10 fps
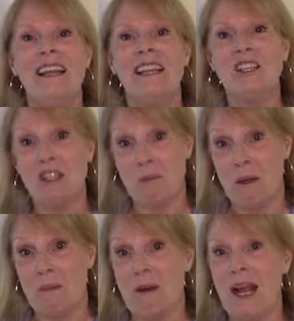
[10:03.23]
This has been
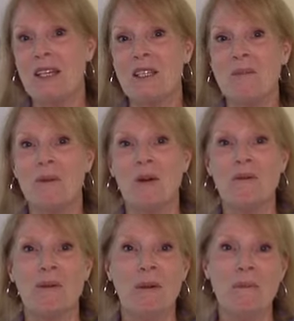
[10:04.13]
a practice pro
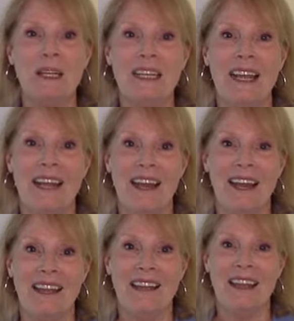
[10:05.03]
from the
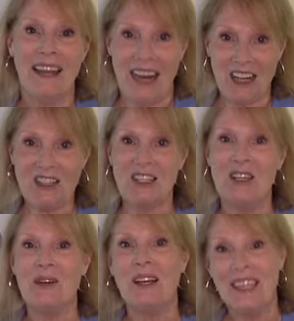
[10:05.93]
PDAA, and I'll see
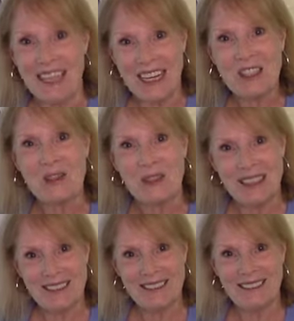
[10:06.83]
you on the next one.